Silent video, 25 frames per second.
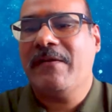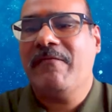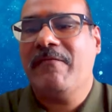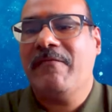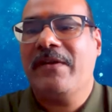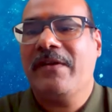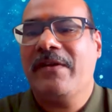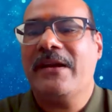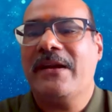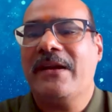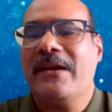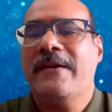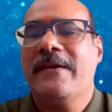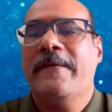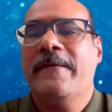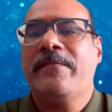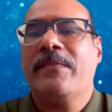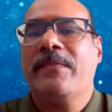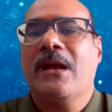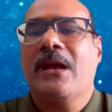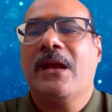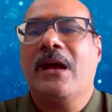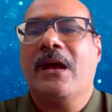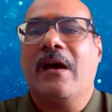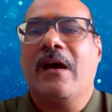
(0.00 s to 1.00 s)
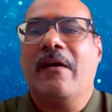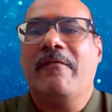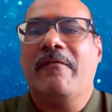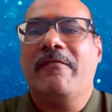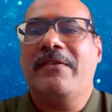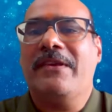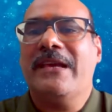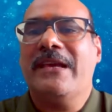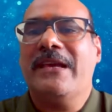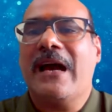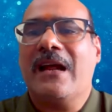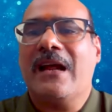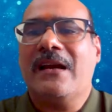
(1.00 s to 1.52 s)
where
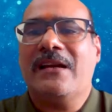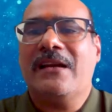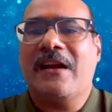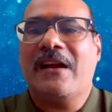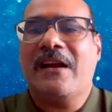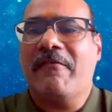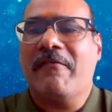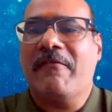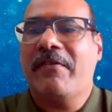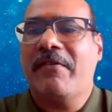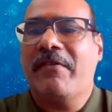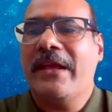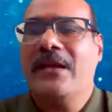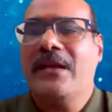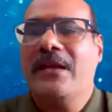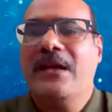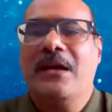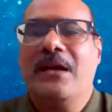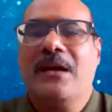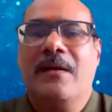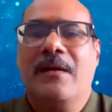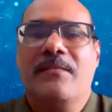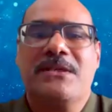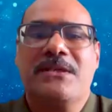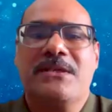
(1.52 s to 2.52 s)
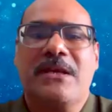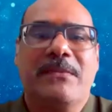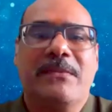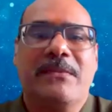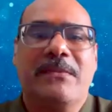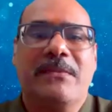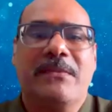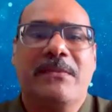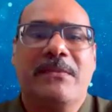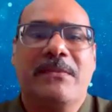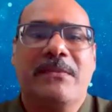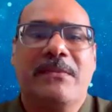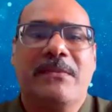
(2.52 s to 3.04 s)
we are covering
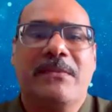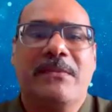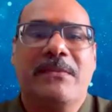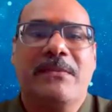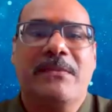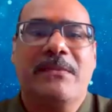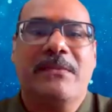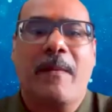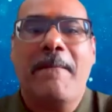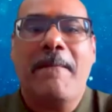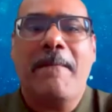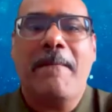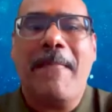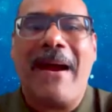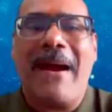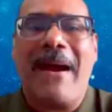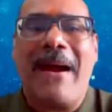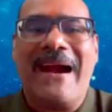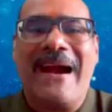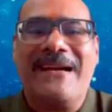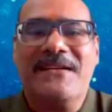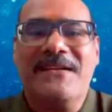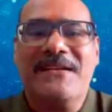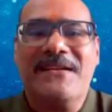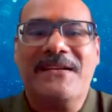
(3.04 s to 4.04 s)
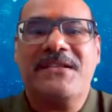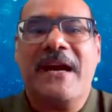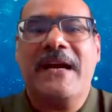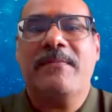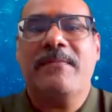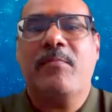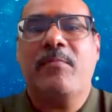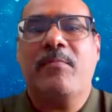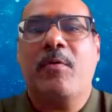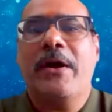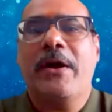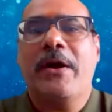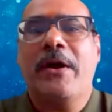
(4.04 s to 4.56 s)
something more from a pattern
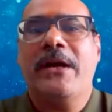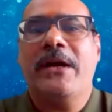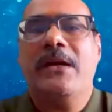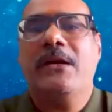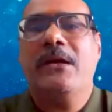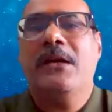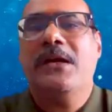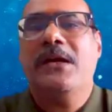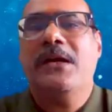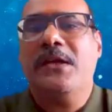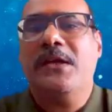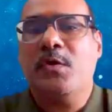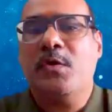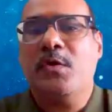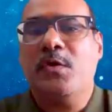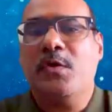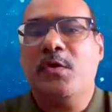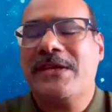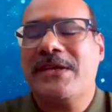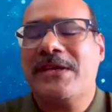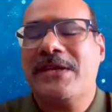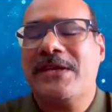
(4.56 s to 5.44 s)
standpoint, use